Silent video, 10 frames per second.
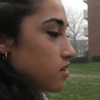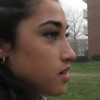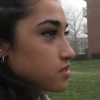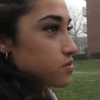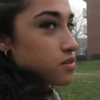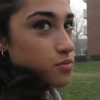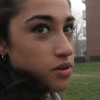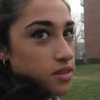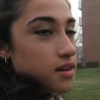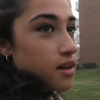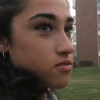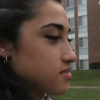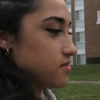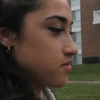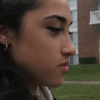I just wanted to point that out.
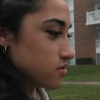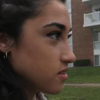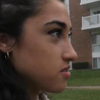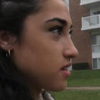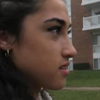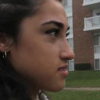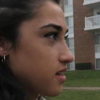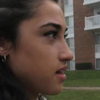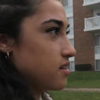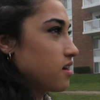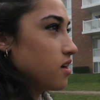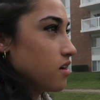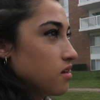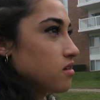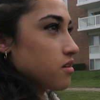Those little things that
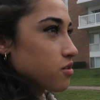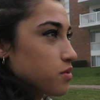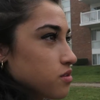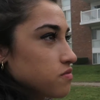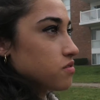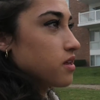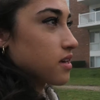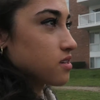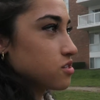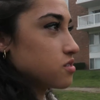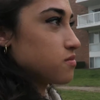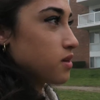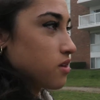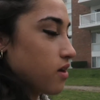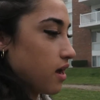are beautiful that can just
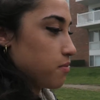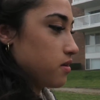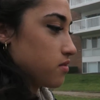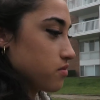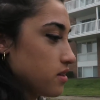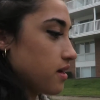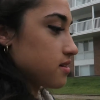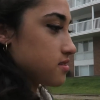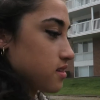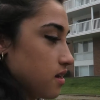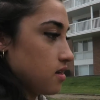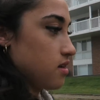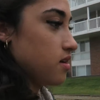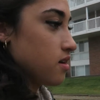make you happy and realize that